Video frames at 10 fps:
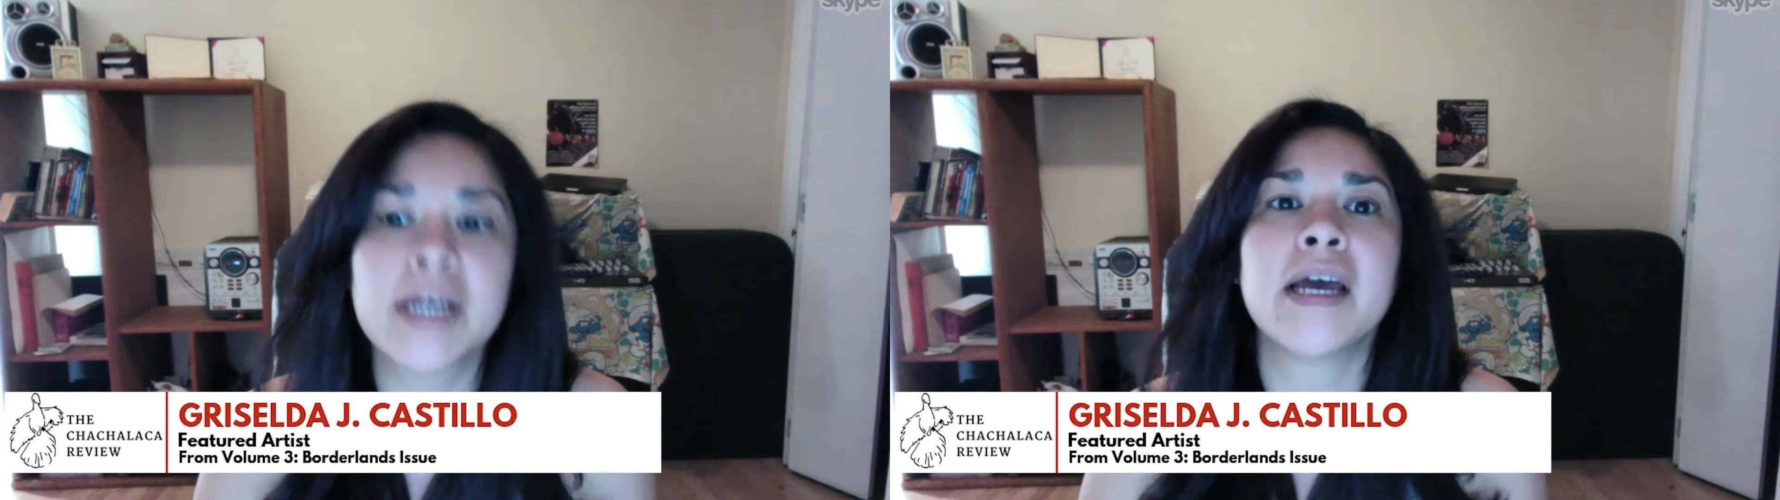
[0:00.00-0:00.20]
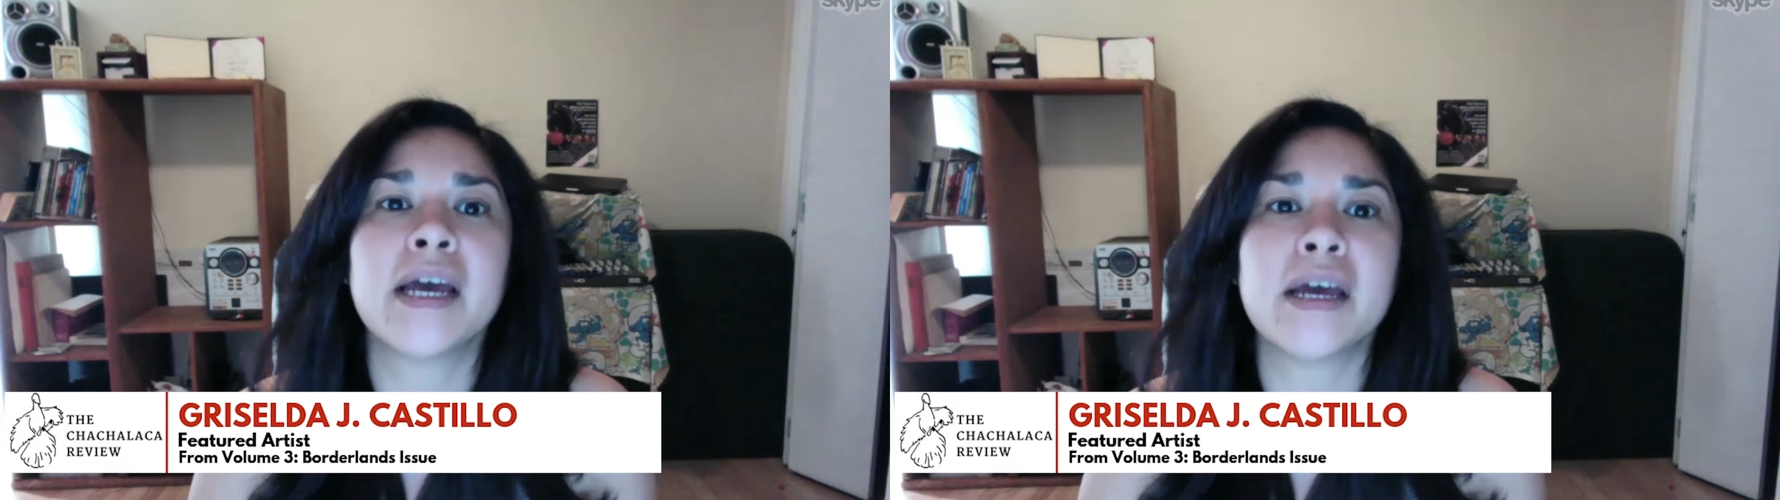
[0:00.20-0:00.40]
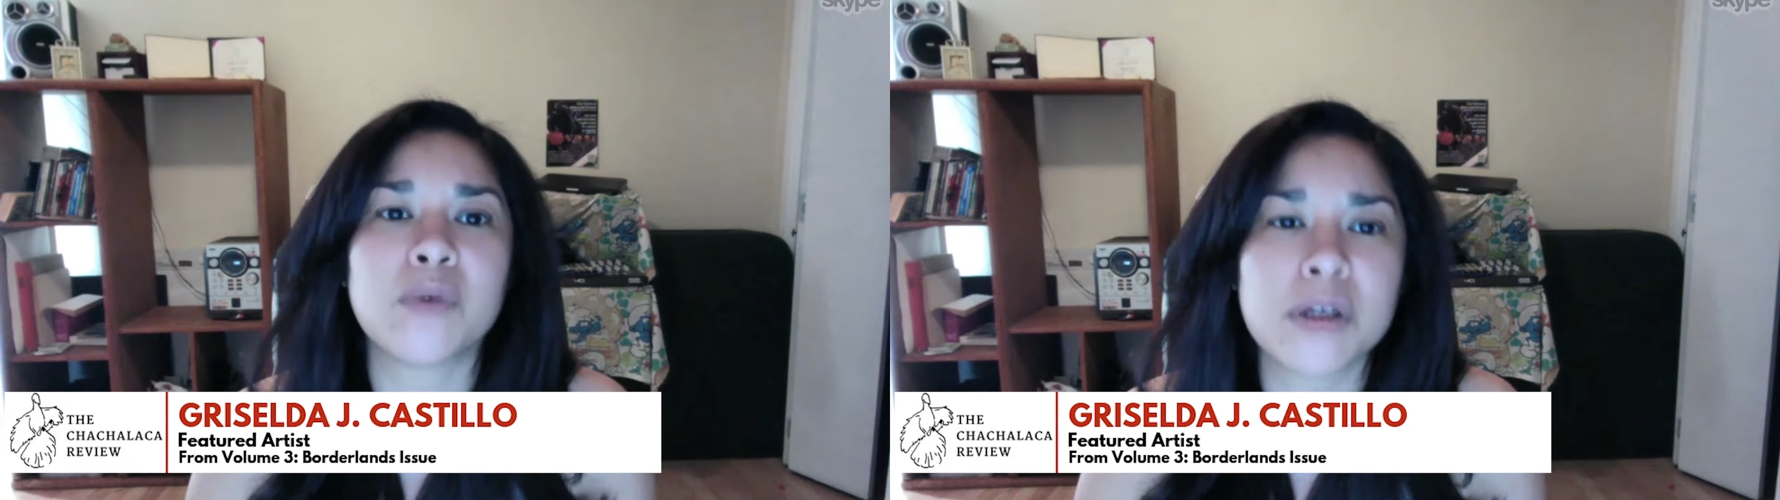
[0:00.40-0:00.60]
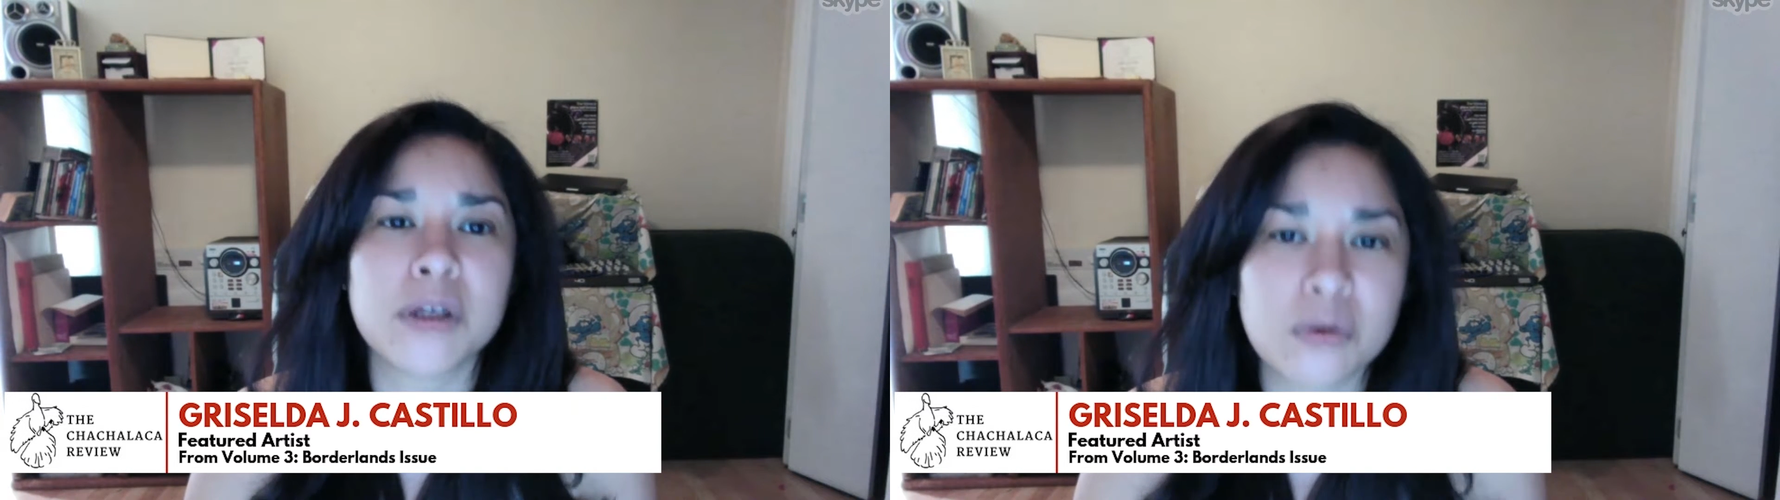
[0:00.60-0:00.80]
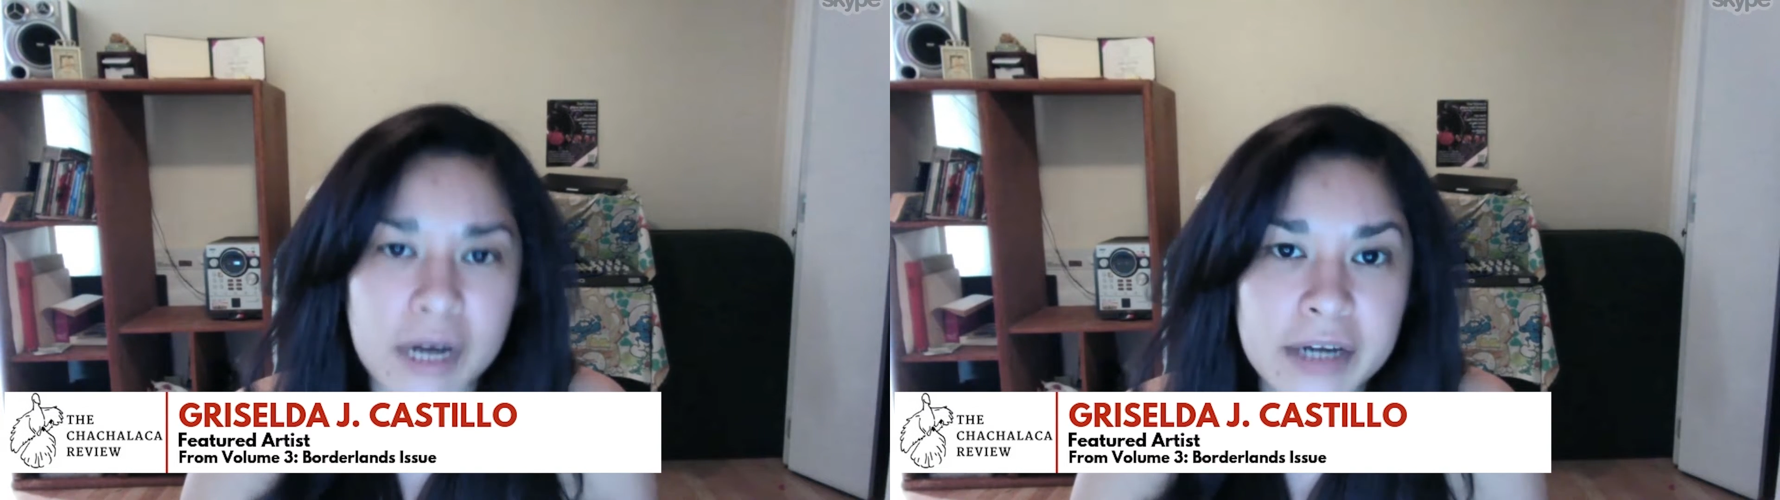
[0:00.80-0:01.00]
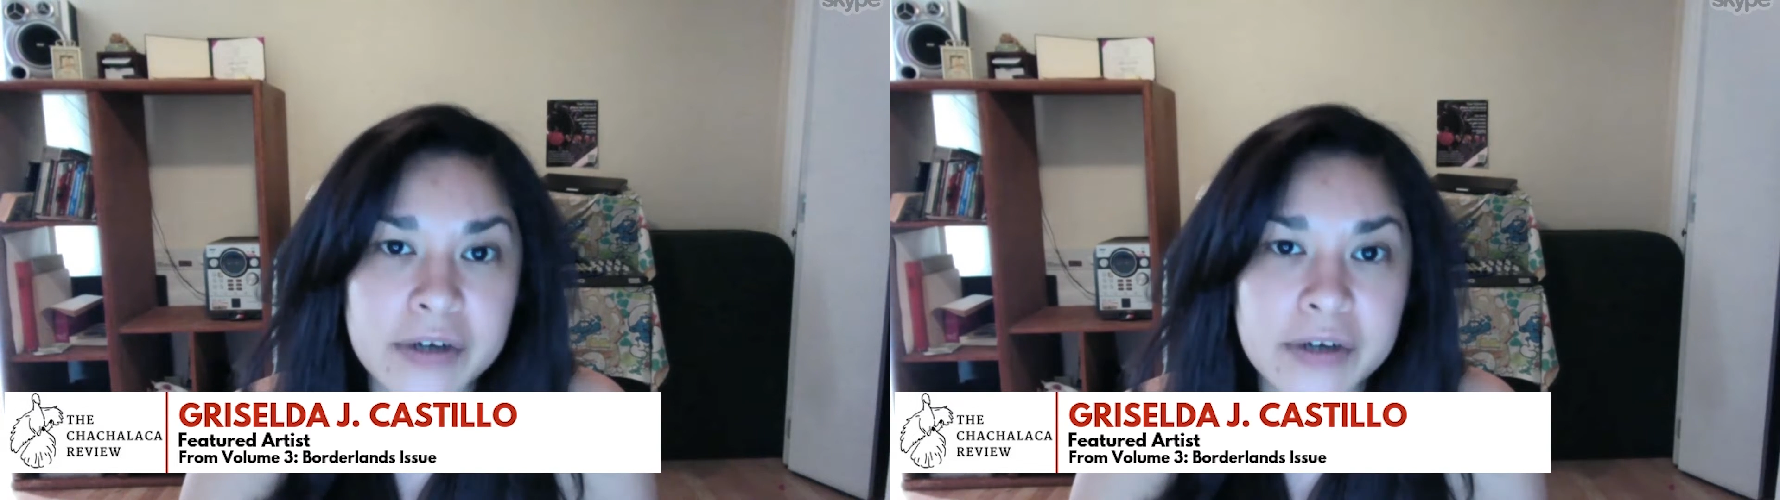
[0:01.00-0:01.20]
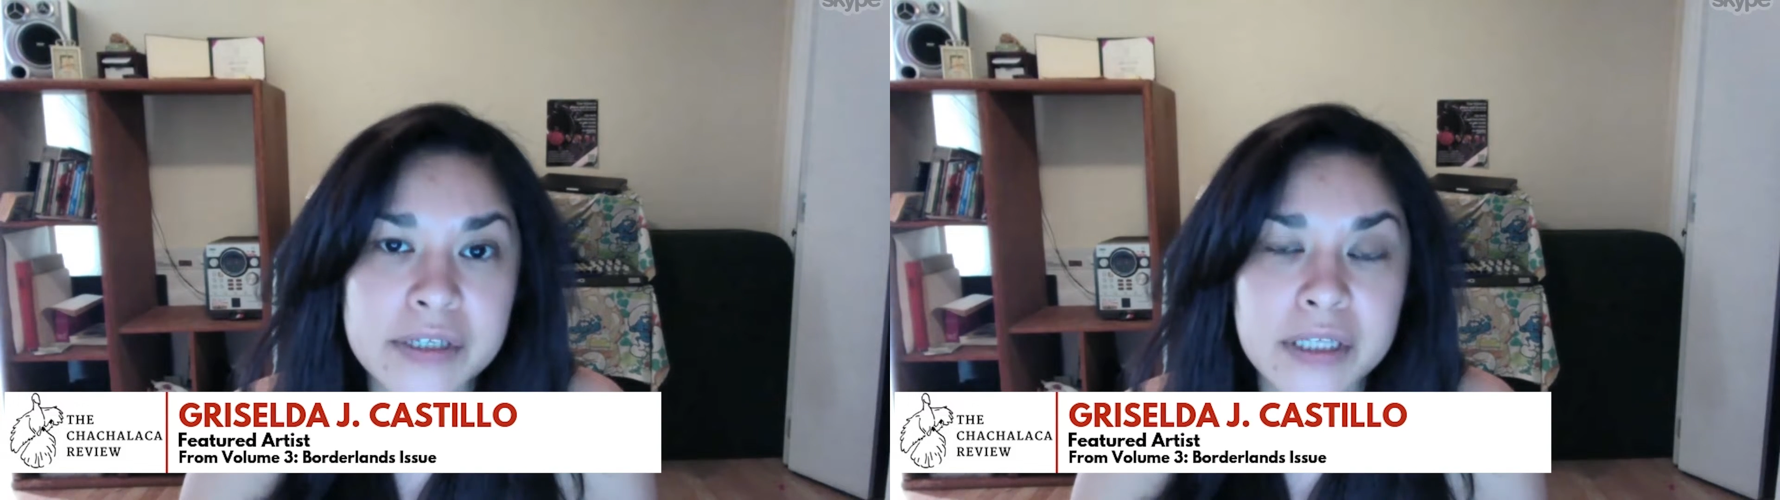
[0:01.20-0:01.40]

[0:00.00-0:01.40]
and one of the writers that